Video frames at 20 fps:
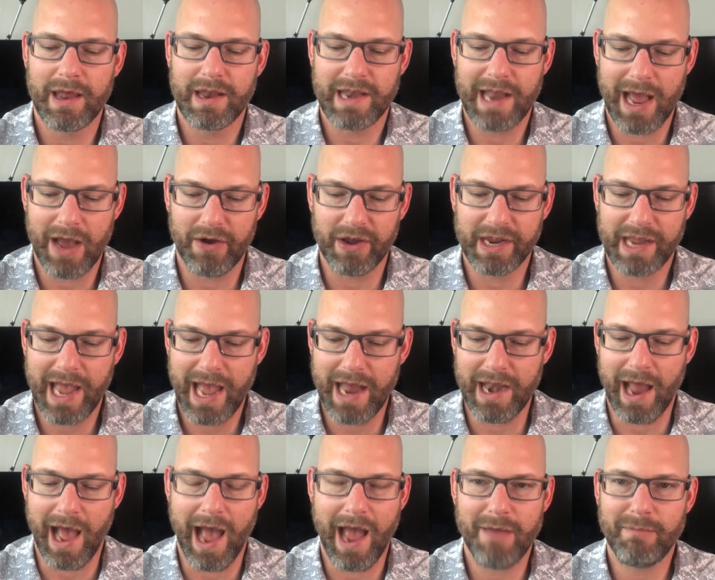Now,
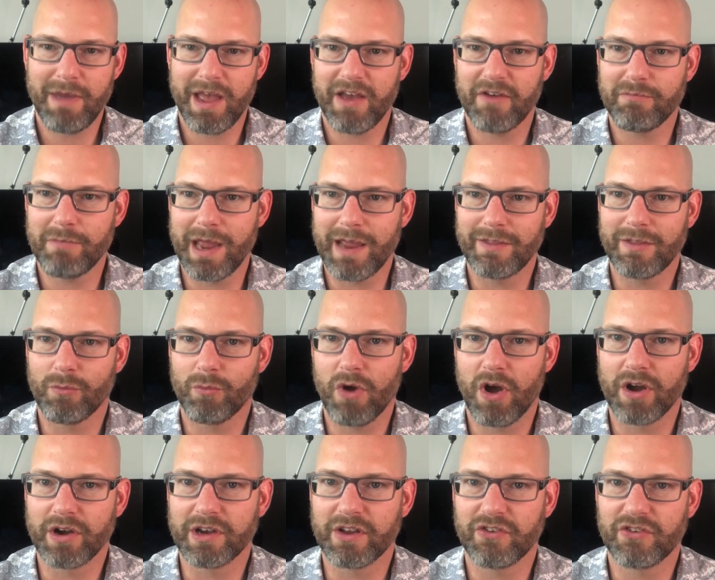again, I may have made the
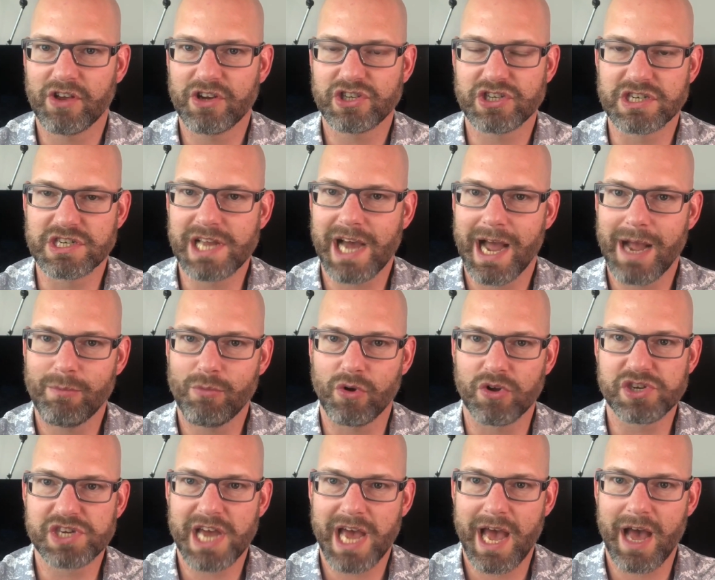wrong decision. Time
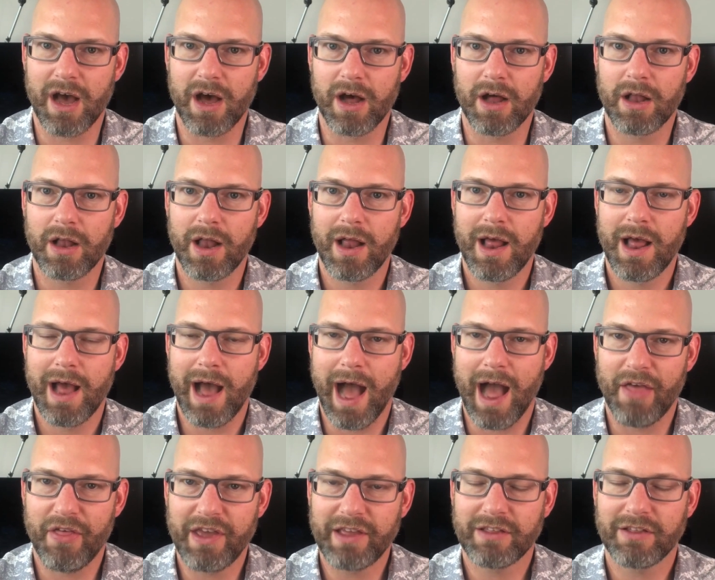will tell.
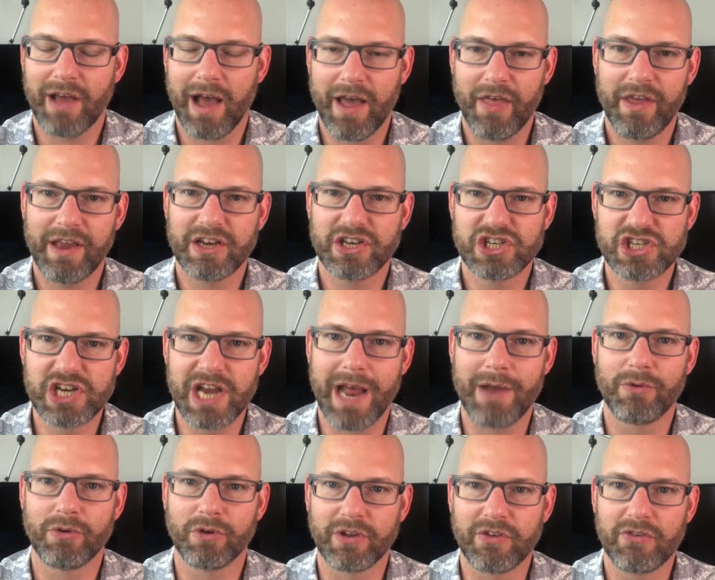I think
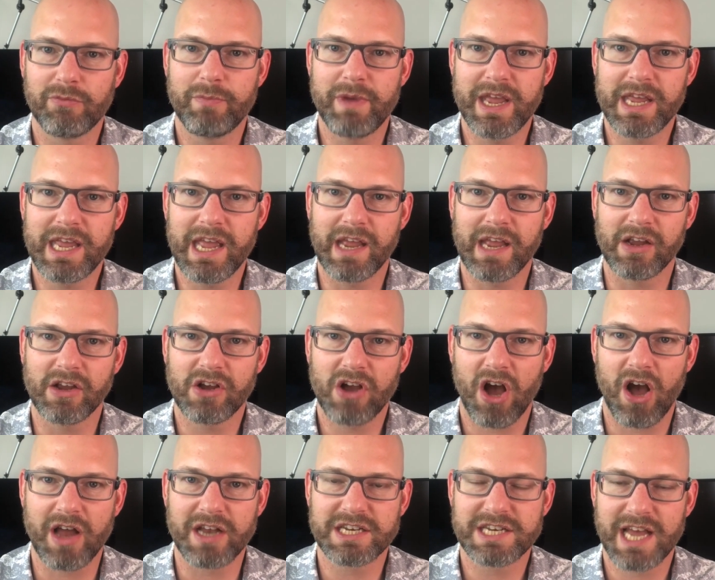generally speaking,
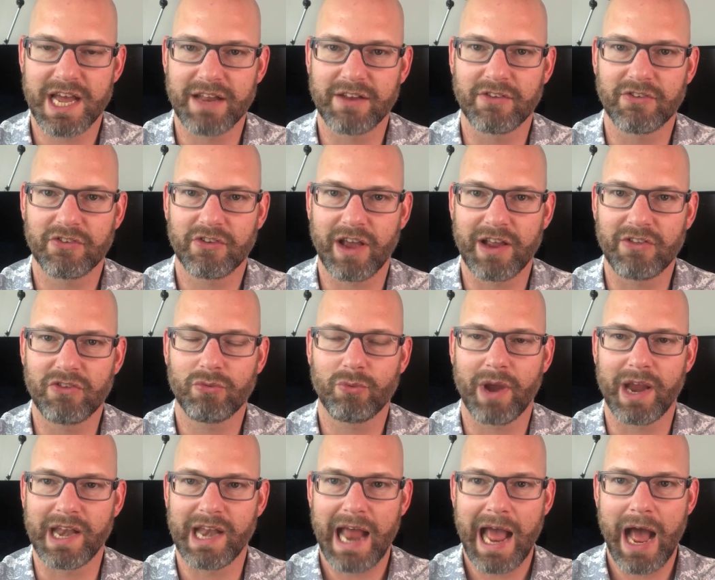content sites
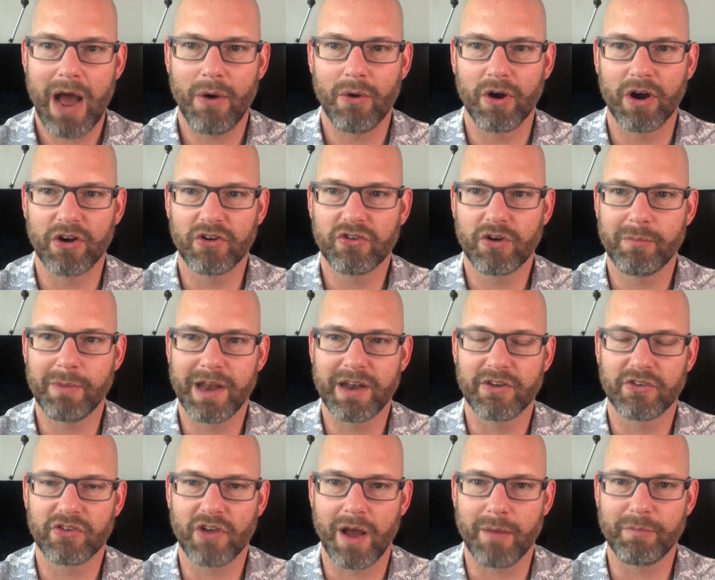right now are a
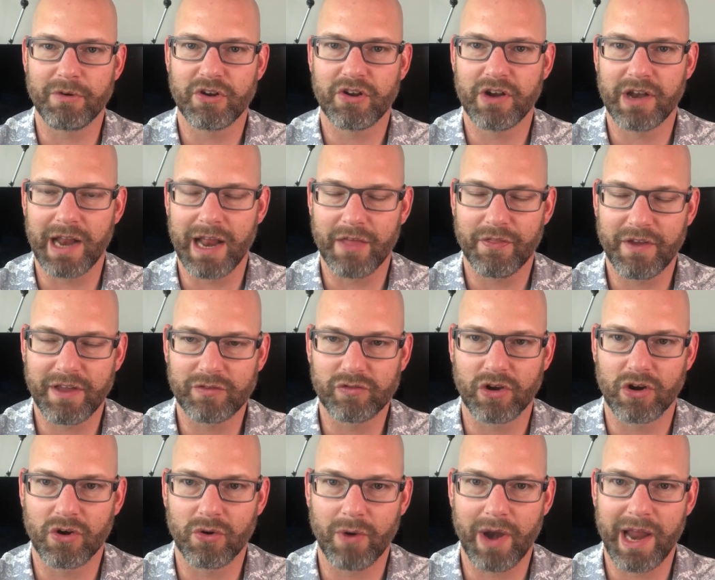tremendous opportunity. I think
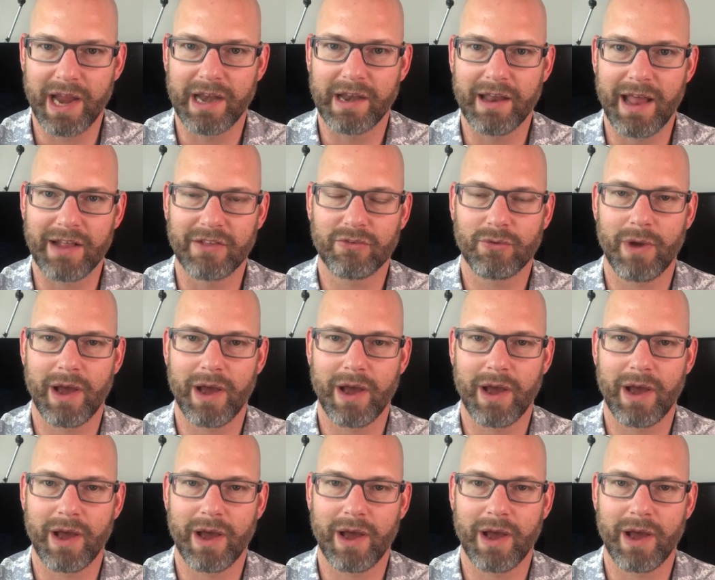they're great. That's